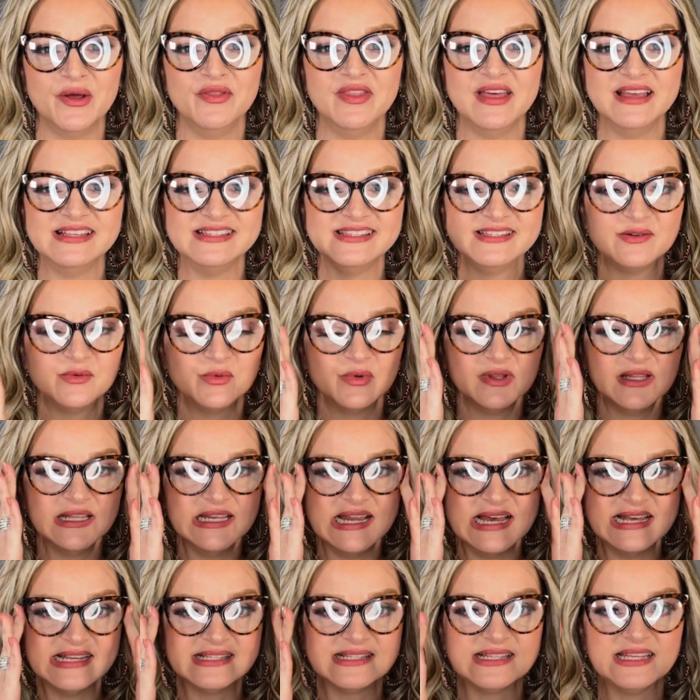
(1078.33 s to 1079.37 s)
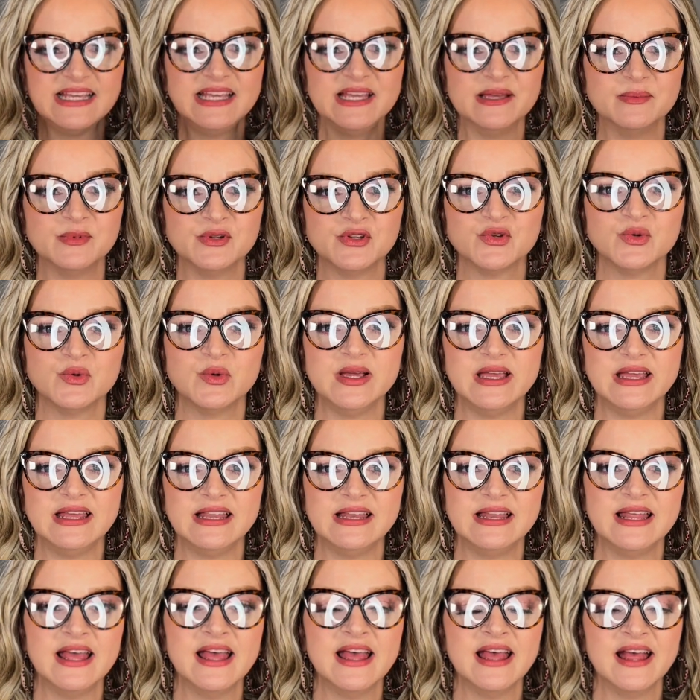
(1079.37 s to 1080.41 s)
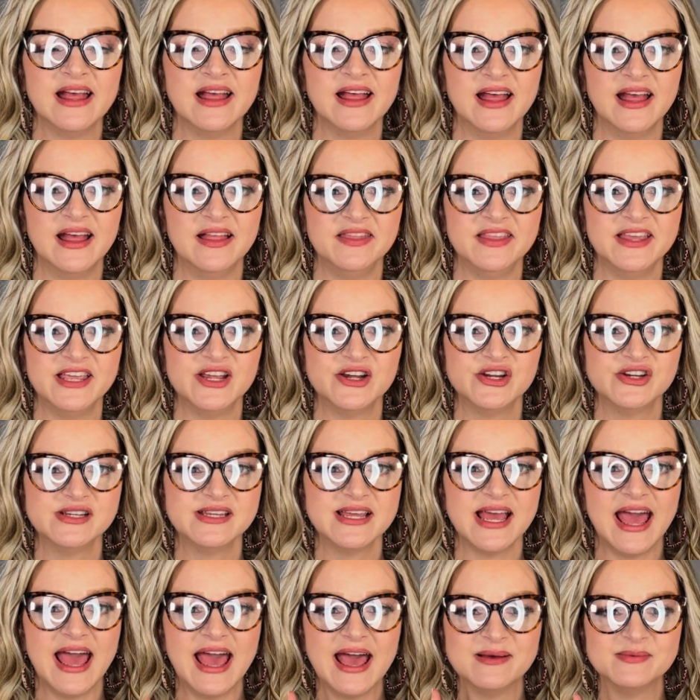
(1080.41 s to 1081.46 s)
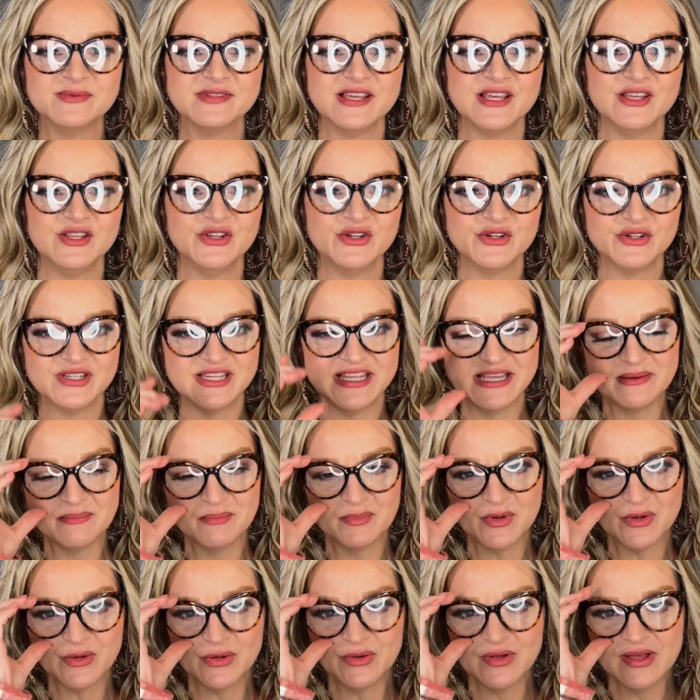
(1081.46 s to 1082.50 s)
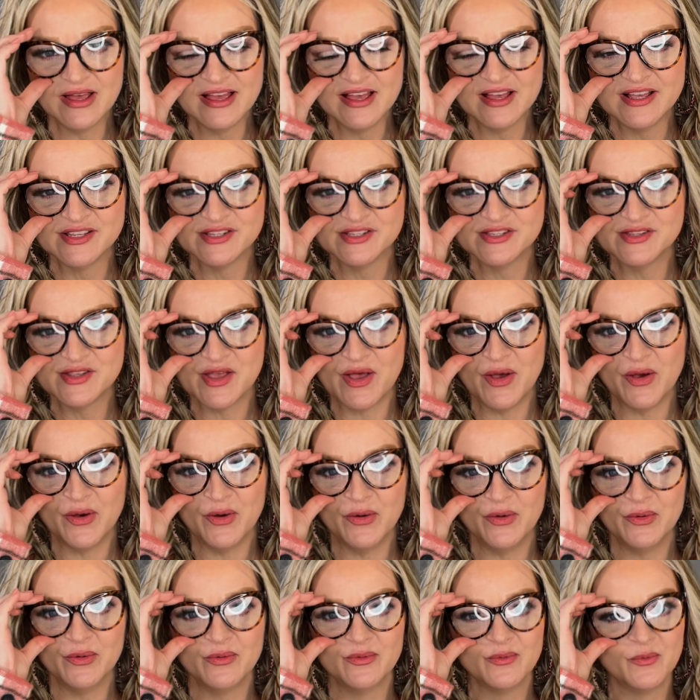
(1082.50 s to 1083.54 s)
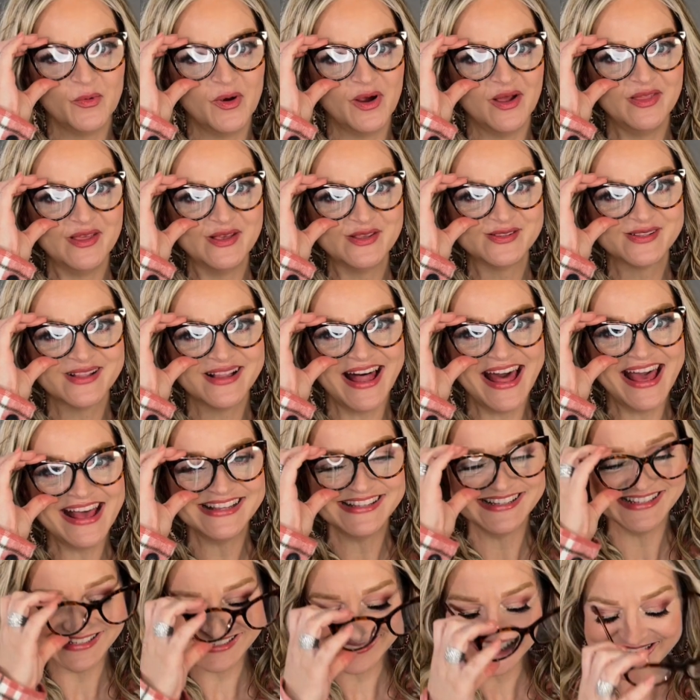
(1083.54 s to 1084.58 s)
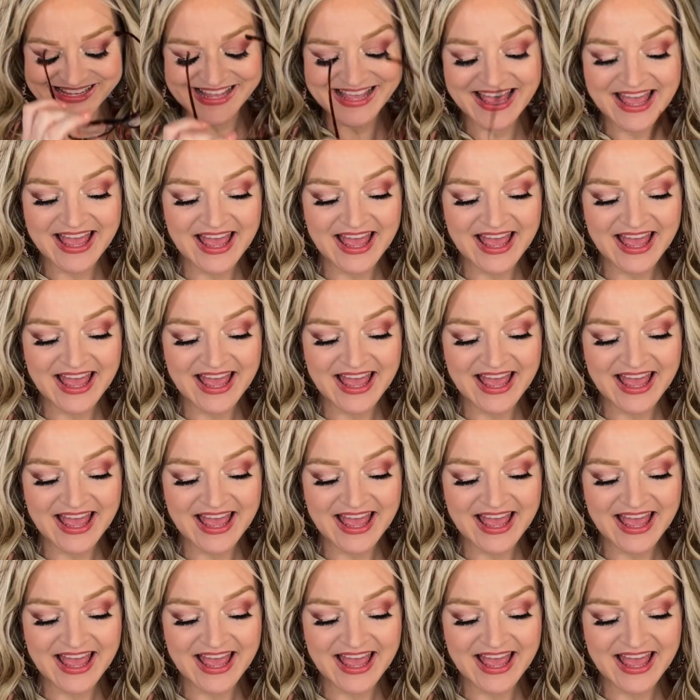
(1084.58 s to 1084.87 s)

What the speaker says: They sit really nicely in between the ear tabs and your temple, so wear those glasses.